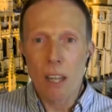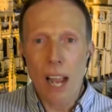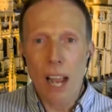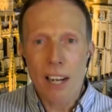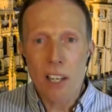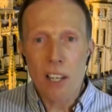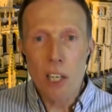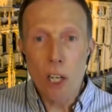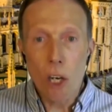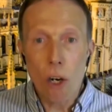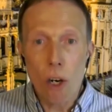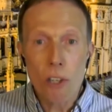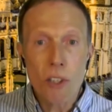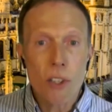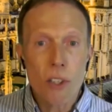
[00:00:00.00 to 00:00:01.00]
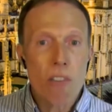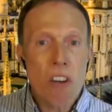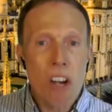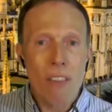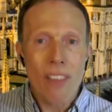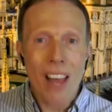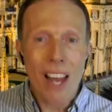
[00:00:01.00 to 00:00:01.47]
and loss.
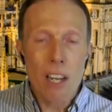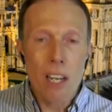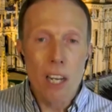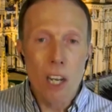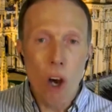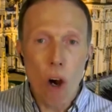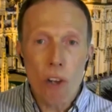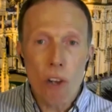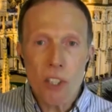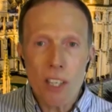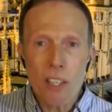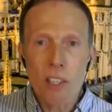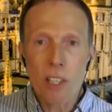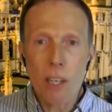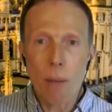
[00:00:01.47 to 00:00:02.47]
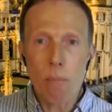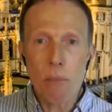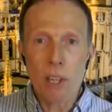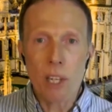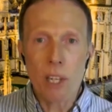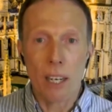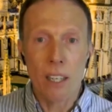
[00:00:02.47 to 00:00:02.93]
That loss is
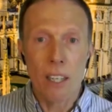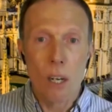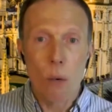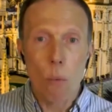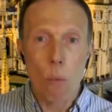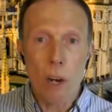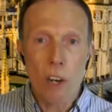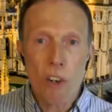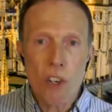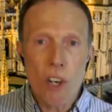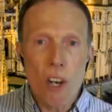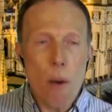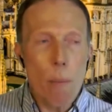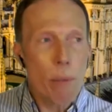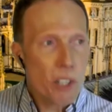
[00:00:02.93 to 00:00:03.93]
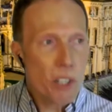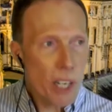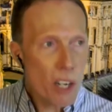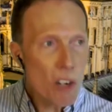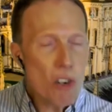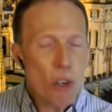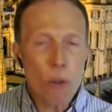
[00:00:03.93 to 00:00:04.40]
something which
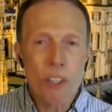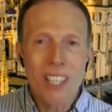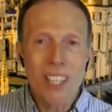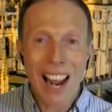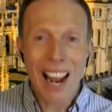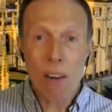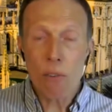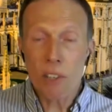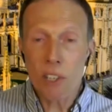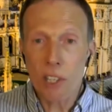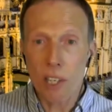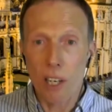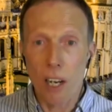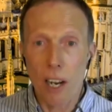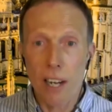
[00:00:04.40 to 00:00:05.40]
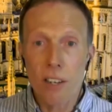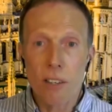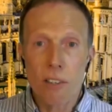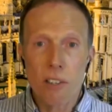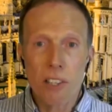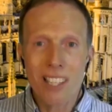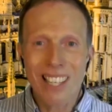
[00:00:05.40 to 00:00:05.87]
potential downside
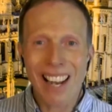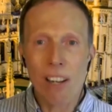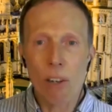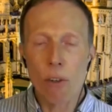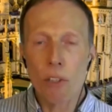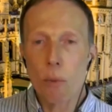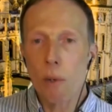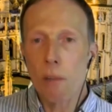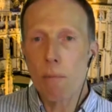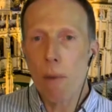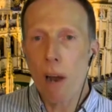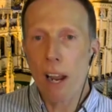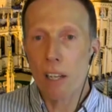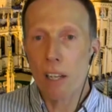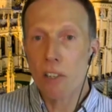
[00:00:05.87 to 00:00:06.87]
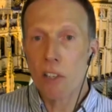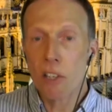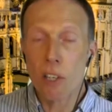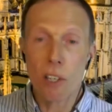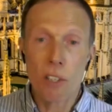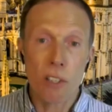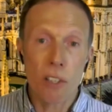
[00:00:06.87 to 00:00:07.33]
scales with my
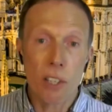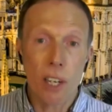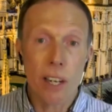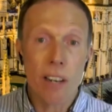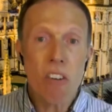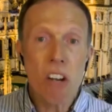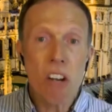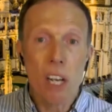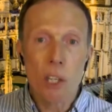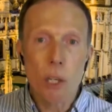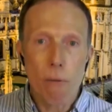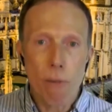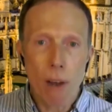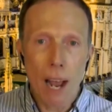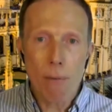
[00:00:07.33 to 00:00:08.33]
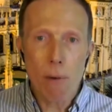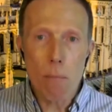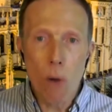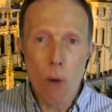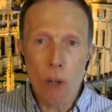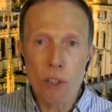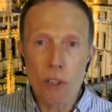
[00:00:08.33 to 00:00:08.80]
uncertainty. So if I have a
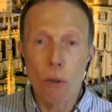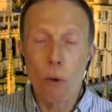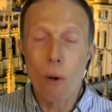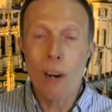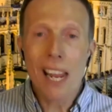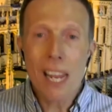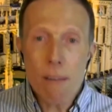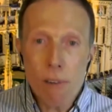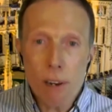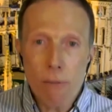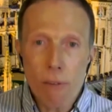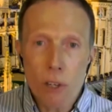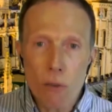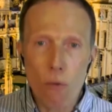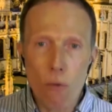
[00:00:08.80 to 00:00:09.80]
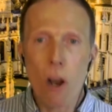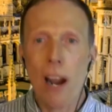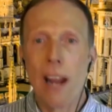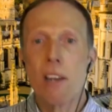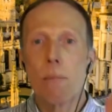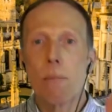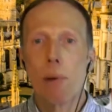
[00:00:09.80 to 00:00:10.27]
model, even if it's
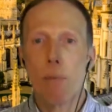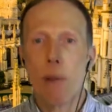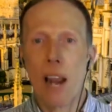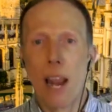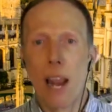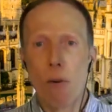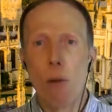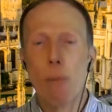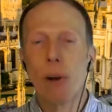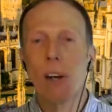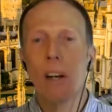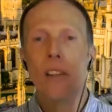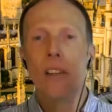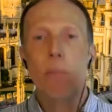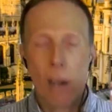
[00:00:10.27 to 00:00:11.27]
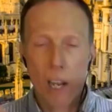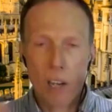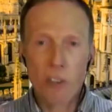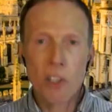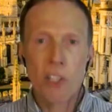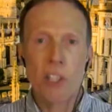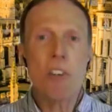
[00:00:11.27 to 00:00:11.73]
right, but my error bars, my
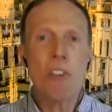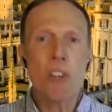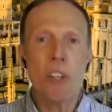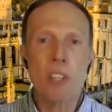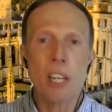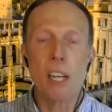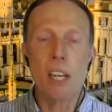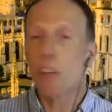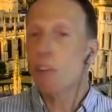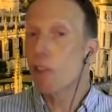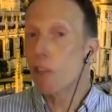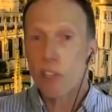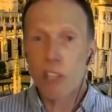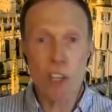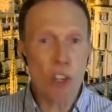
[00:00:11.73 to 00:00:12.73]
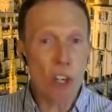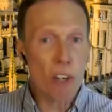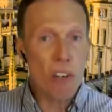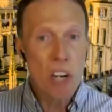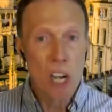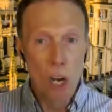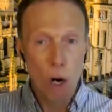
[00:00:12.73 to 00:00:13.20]
uncertainty in a decision
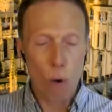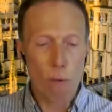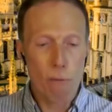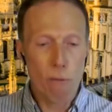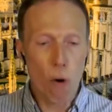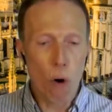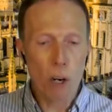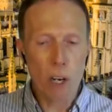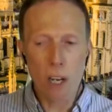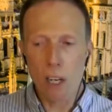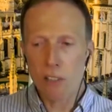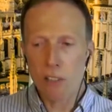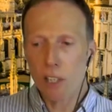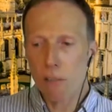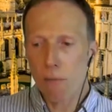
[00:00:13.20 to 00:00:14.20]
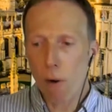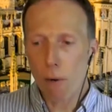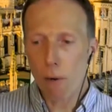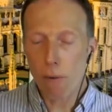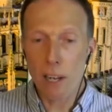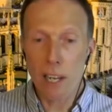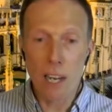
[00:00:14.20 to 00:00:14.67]
or a forecast is very,
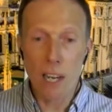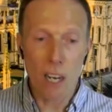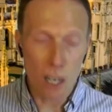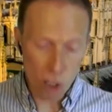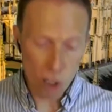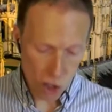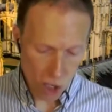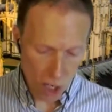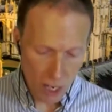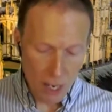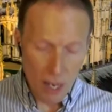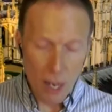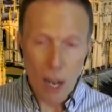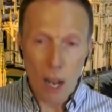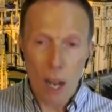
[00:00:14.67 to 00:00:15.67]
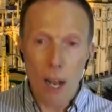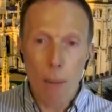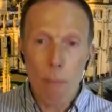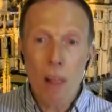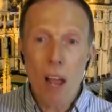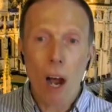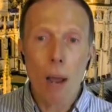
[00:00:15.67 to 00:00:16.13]
very large,
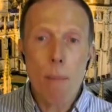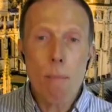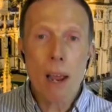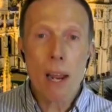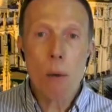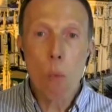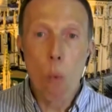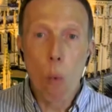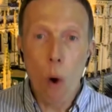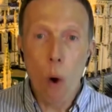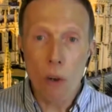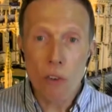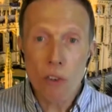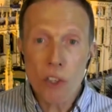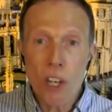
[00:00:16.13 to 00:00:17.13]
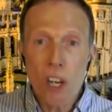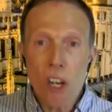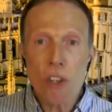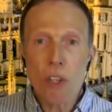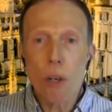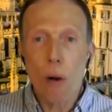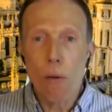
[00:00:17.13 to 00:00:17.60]
I may want
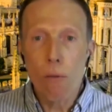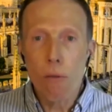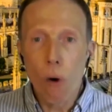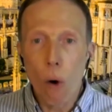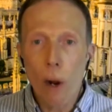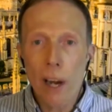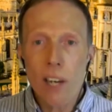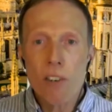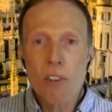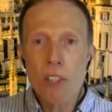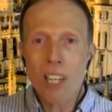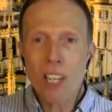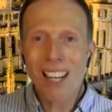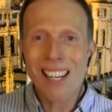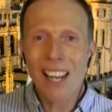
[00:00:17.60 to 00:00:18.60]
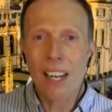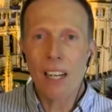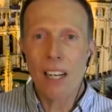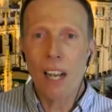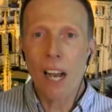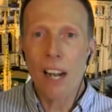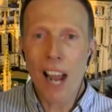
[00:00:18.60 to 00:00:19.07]
to avoid
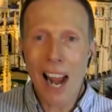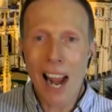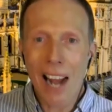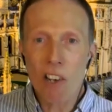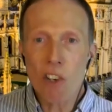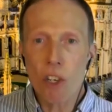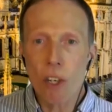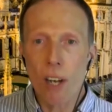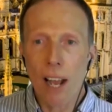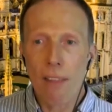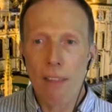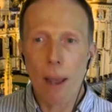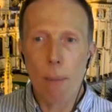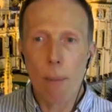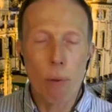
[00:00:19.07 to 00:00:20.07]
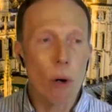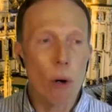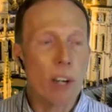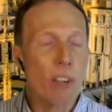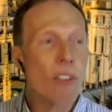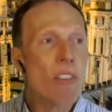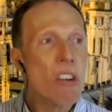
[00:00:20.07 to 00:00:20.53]
taking an action at that
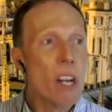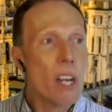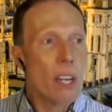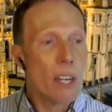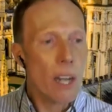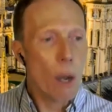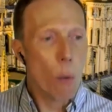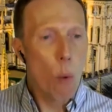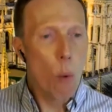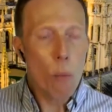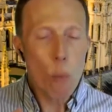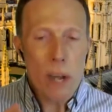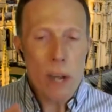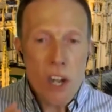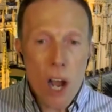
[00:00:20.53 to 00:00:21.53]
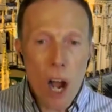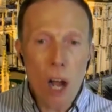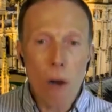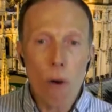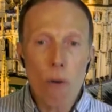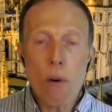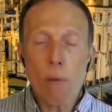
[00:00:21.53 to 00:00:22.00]
point. Now, what we
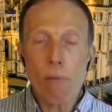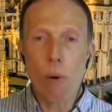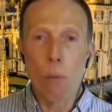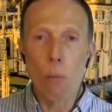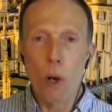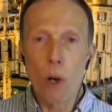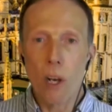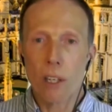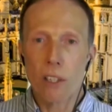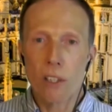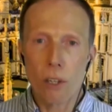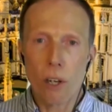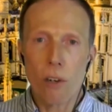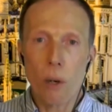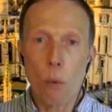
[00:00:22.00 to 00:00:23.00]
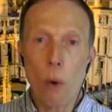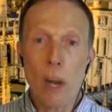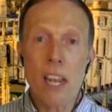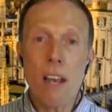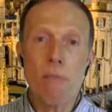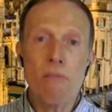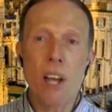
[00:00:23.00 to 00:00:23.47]
know from work not only we
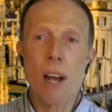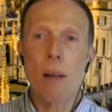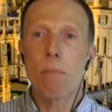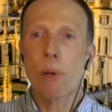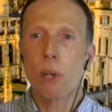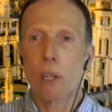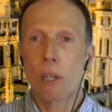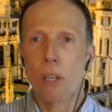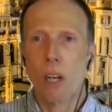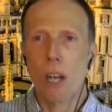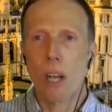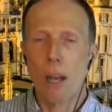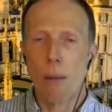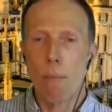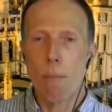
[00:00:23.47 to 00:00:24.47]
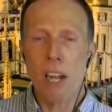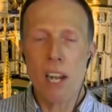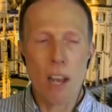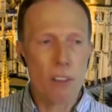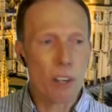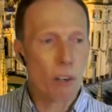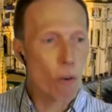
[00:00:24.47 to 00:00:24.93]
have done, but many
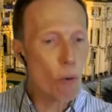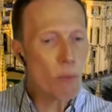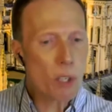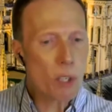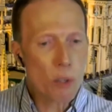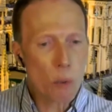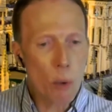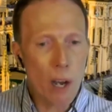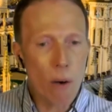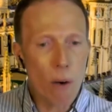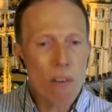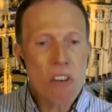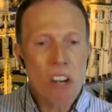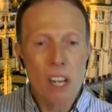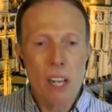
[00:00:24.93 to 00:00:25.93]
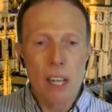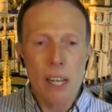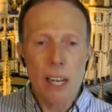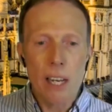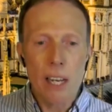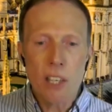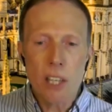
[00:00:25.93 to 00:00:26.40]
other groups as well,
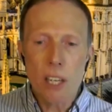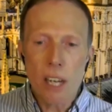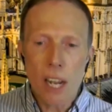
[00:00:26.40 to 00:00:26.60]
is that